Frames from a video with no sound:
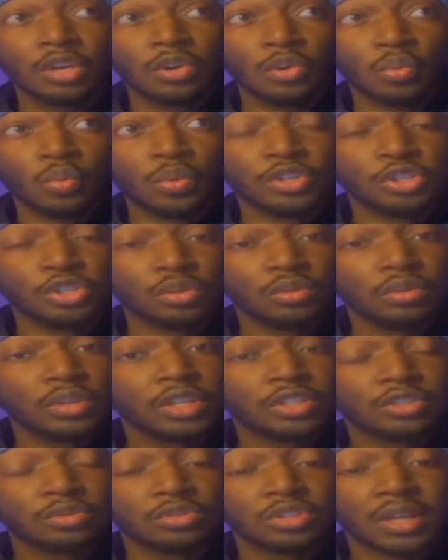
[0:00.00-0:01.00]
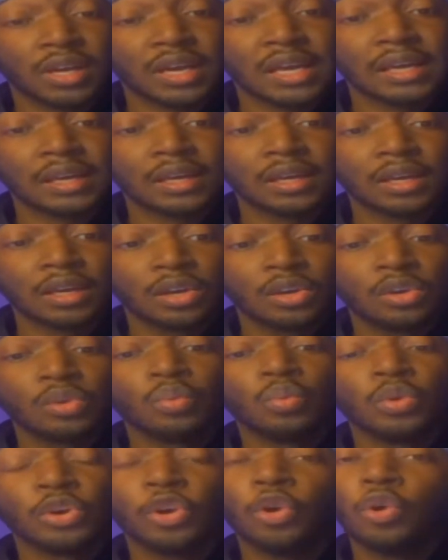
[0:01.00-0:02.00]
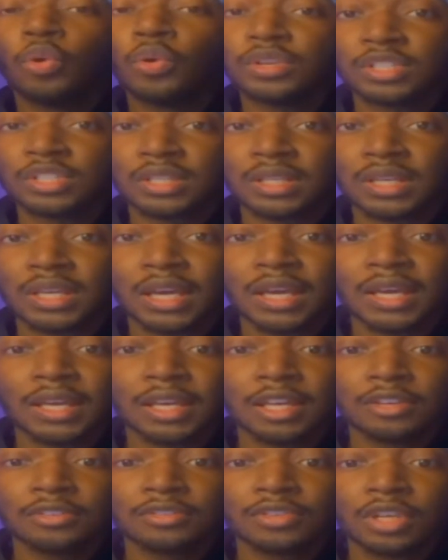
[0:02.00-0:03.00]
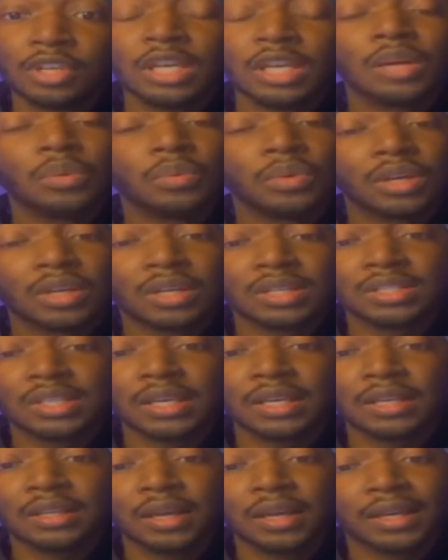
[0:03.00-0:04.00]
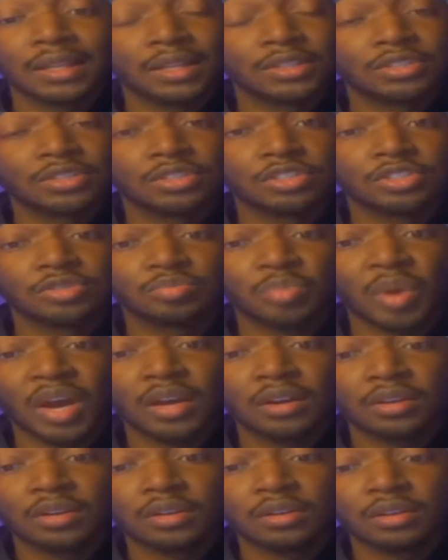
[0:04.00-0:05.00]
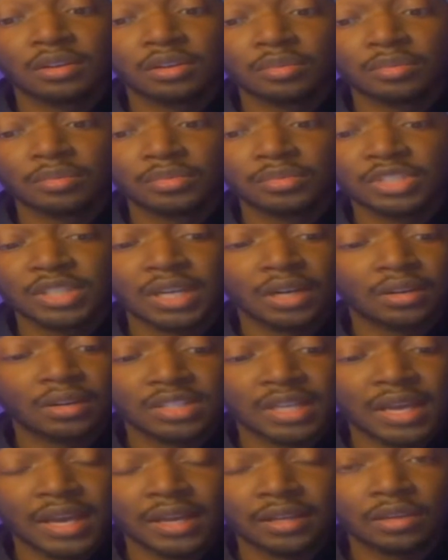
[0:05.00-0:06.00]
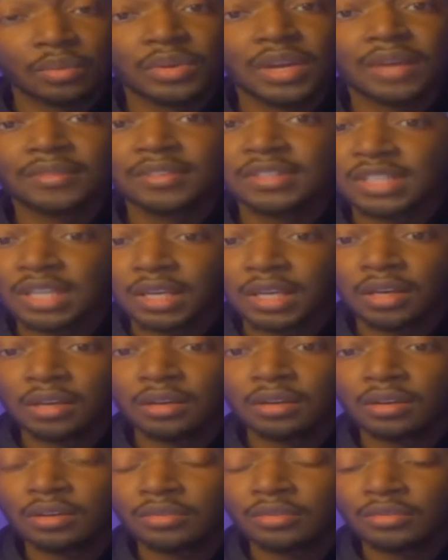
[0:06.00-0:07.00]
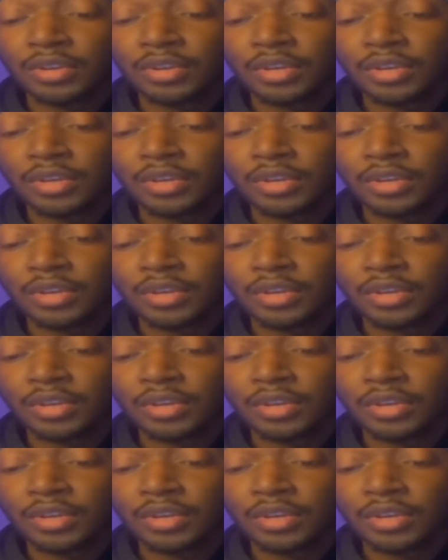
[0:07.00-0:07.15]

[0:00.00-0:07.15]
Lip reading: where Julius was like, we're going to the cave and we're gonna take, like, there's the spider terror attack that we have to take care of.